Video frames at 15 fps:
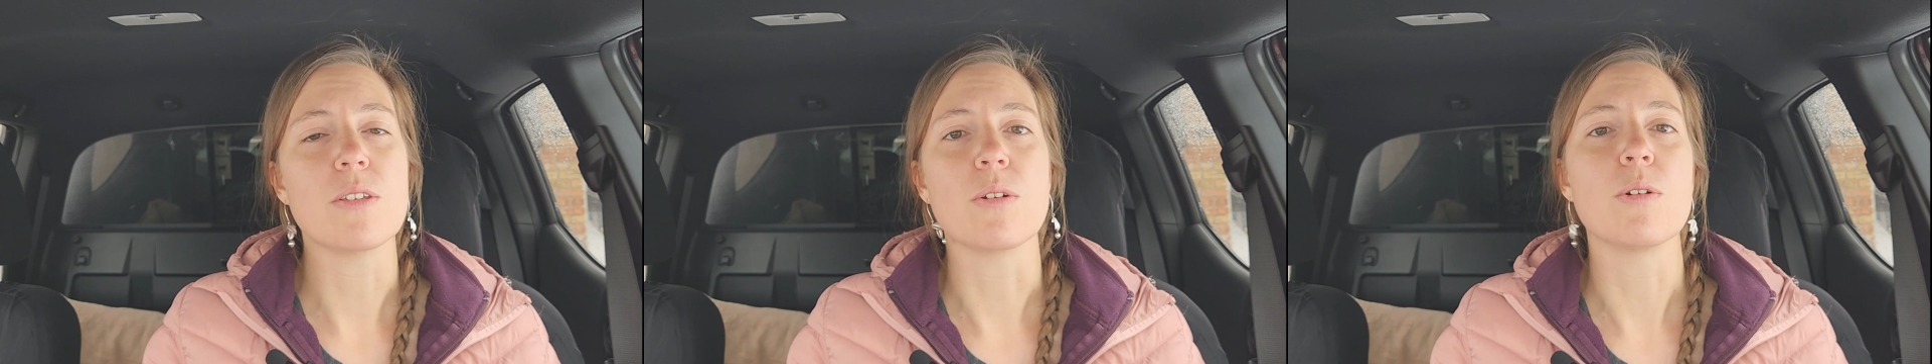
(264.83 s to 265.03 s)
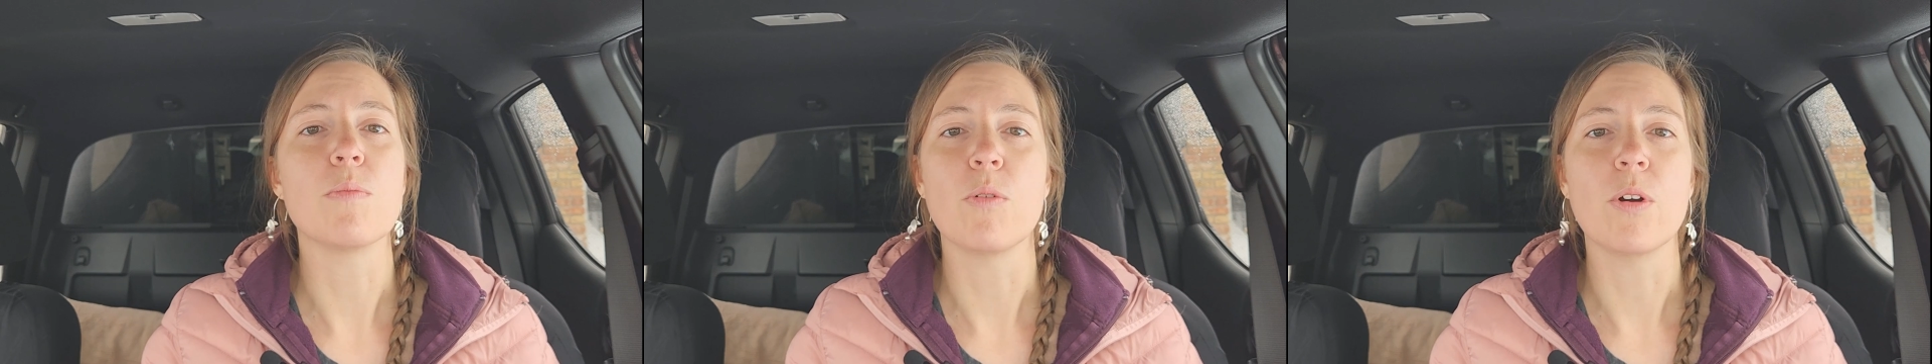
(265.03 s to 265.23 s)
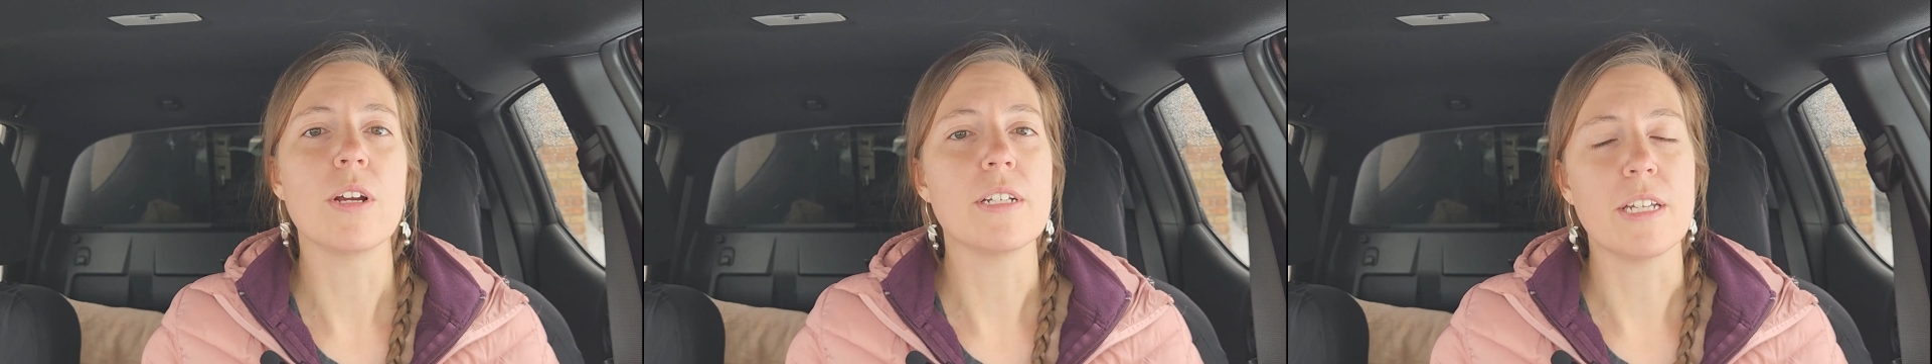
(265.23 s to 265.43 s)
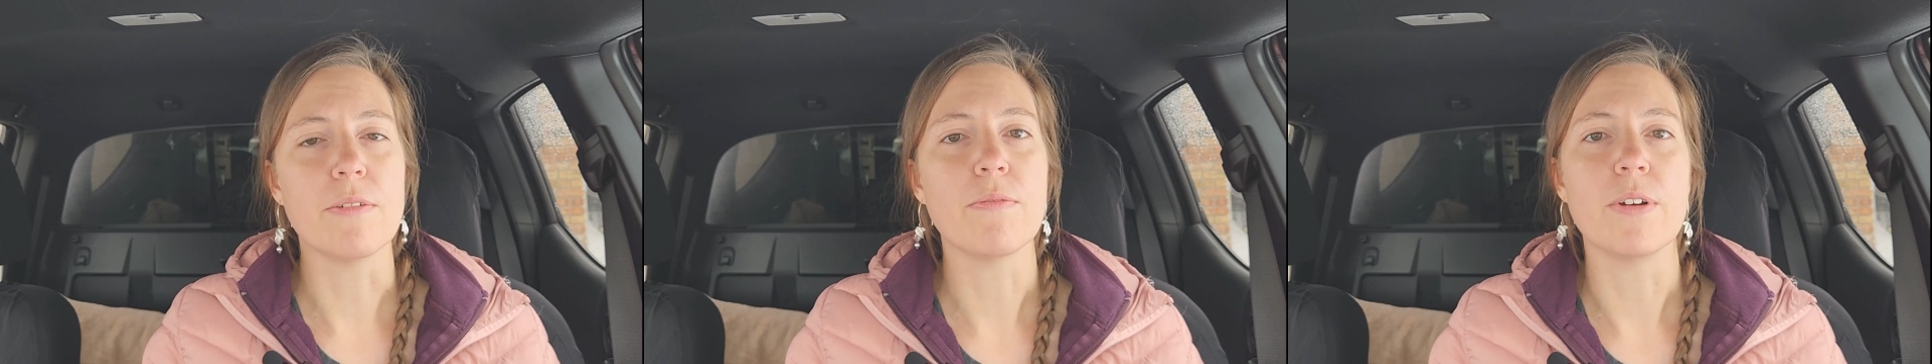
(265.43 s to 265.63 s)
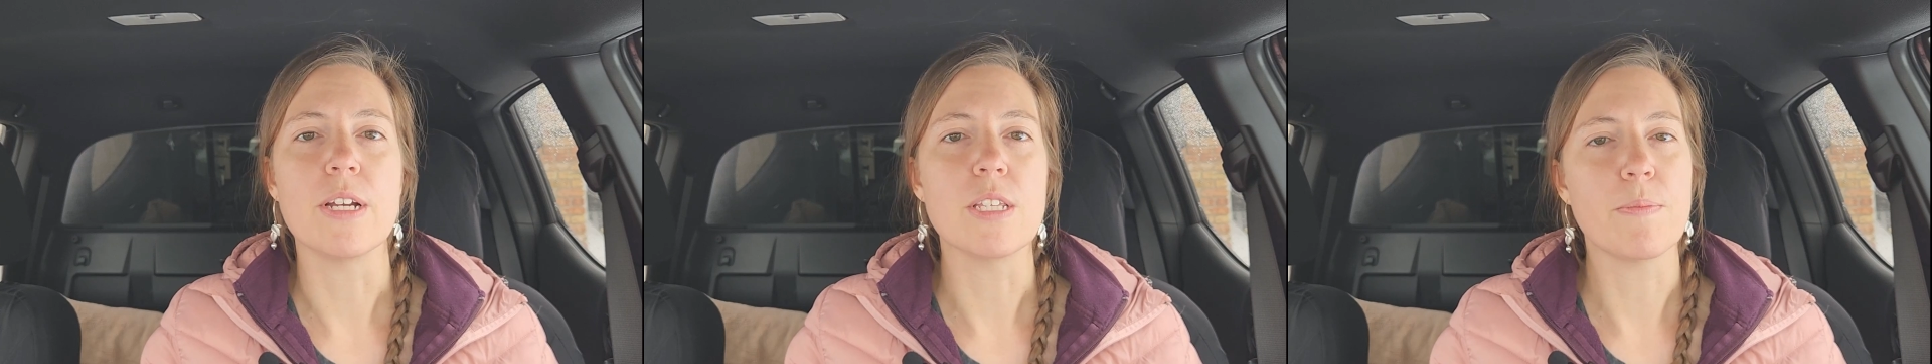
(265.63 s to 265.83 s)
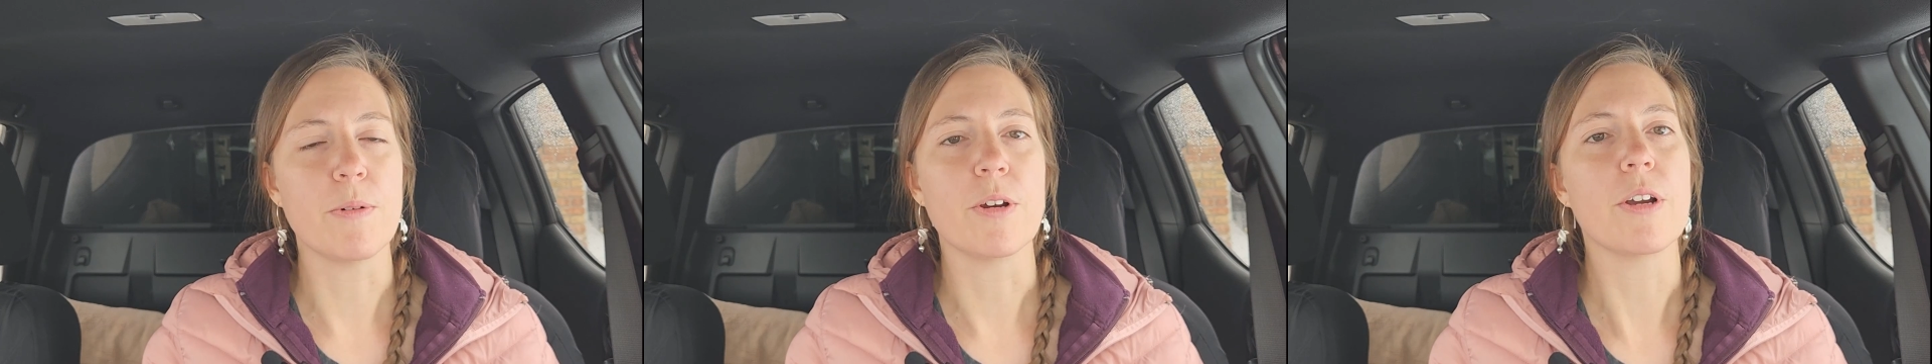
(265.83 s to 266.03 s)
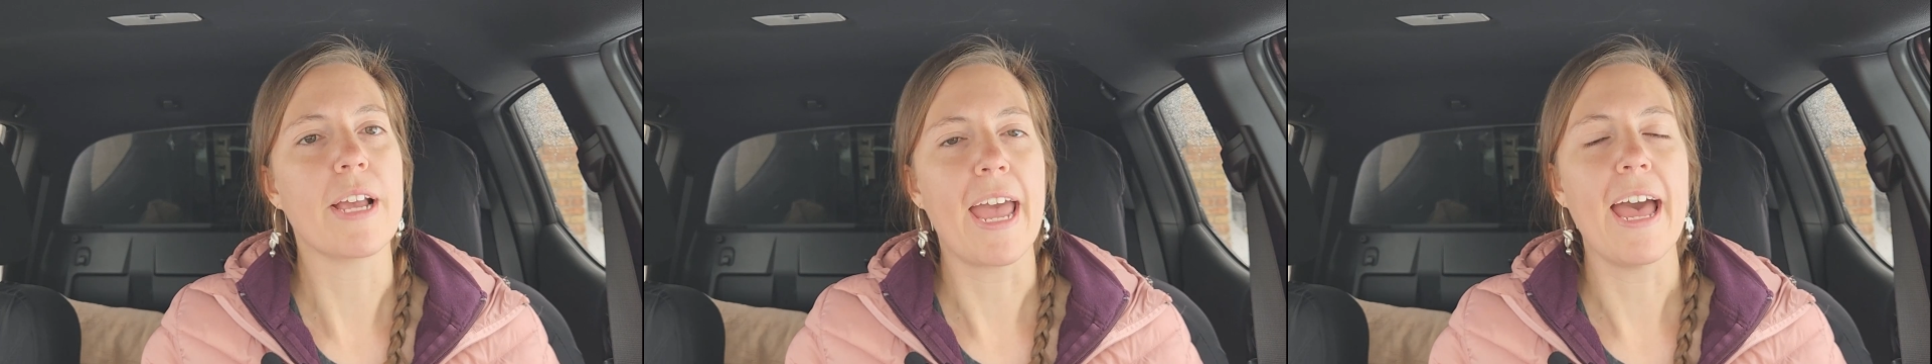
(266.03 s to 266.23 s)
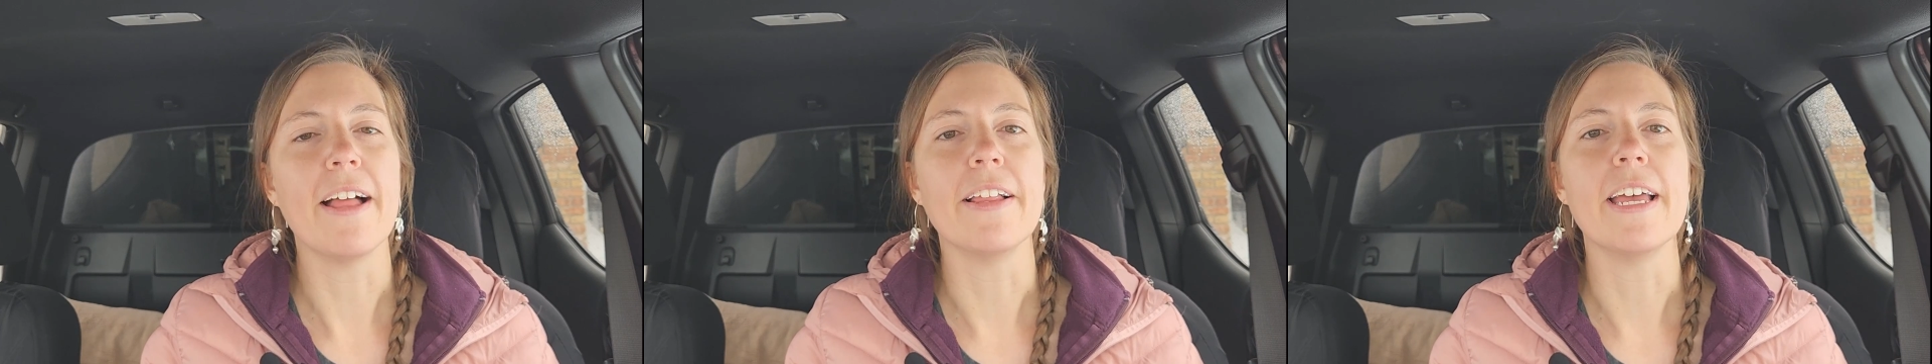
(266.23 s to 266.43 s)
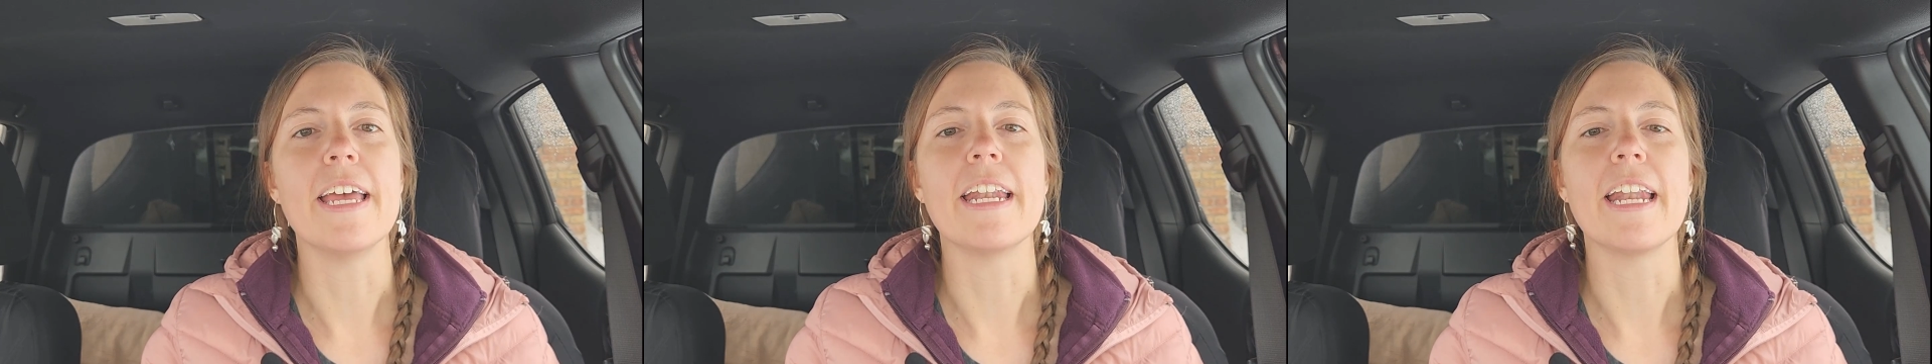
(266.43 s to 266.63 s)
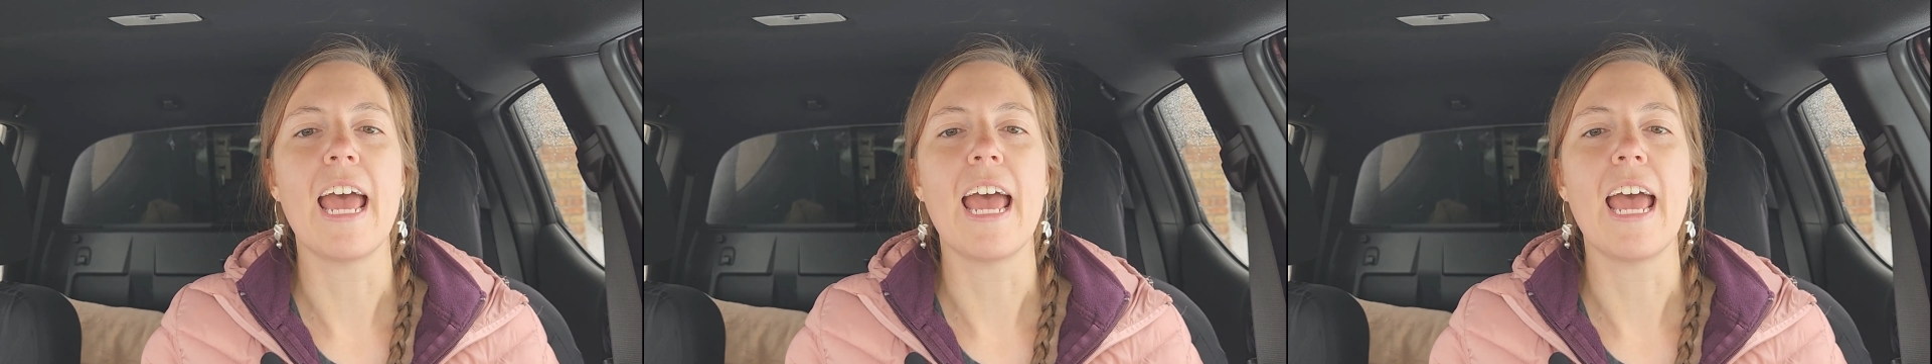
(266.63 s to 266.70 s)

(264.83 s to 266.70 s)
or more difference per gallon